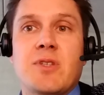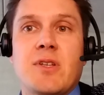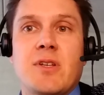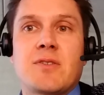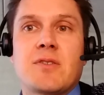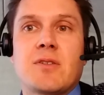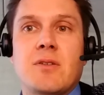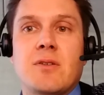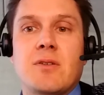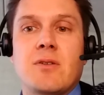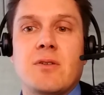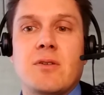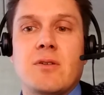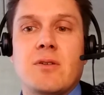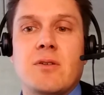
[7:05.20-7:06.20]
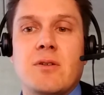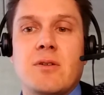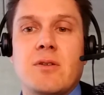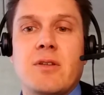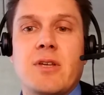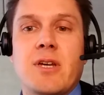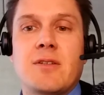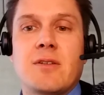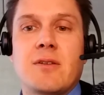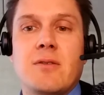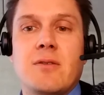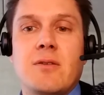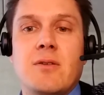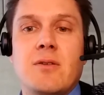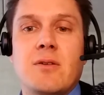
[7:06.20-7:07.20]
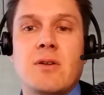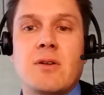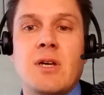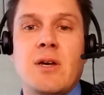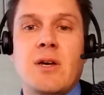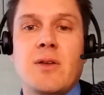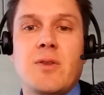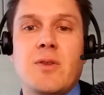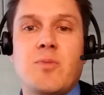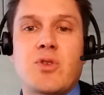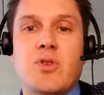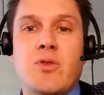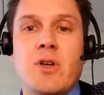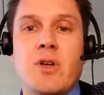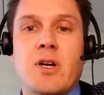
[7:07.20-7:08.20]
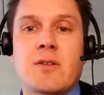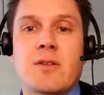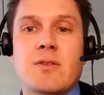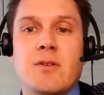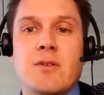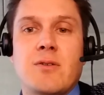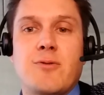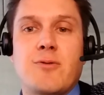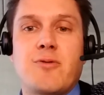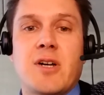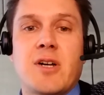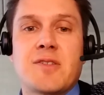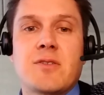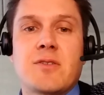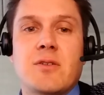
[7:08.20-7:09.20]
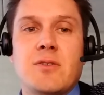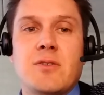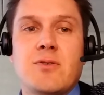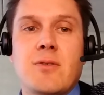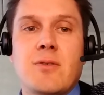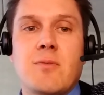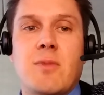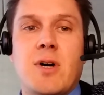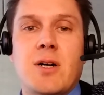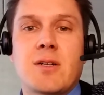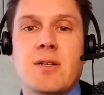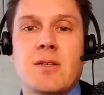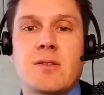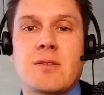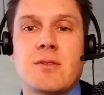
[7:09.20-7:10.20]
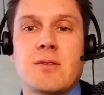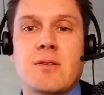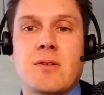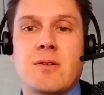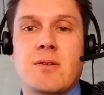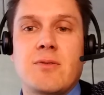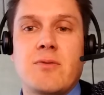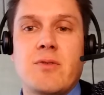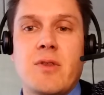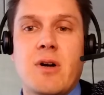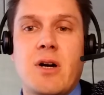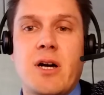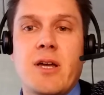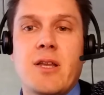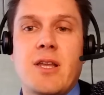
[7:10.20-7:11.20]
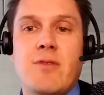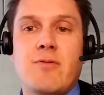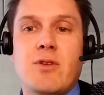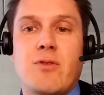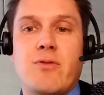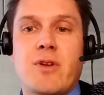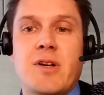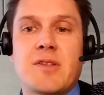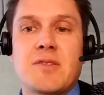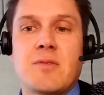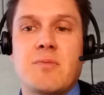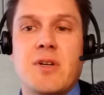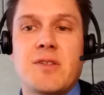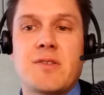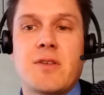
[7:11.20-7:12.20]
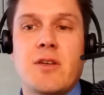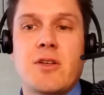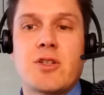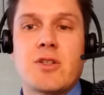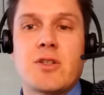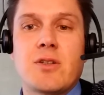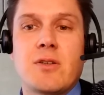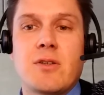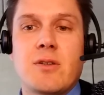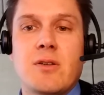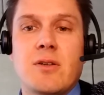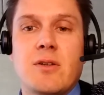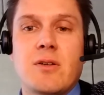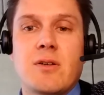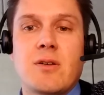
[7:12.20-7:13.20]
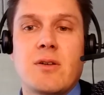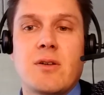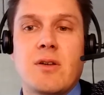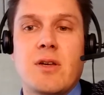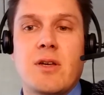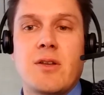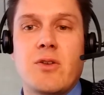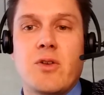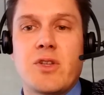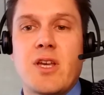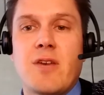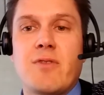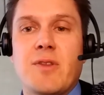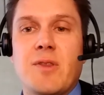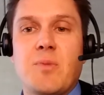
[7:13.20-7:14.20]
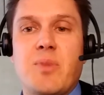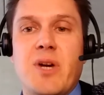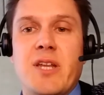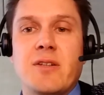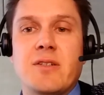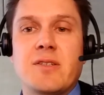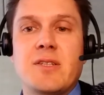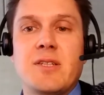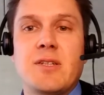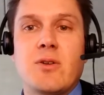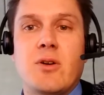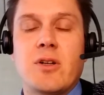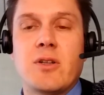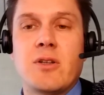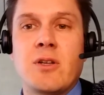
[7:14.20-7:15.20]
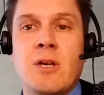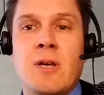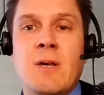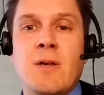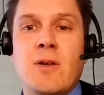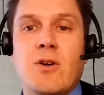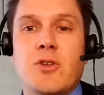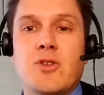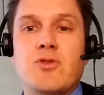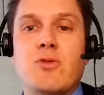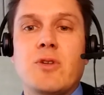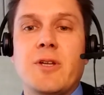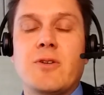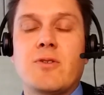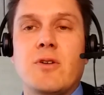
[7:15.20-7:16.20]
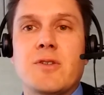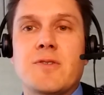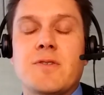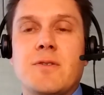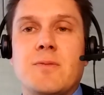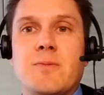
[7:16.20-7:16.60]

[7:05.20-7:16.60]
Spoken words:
us in getting the product faster into the market with a high level of customization and not having the penalty on tooling cost.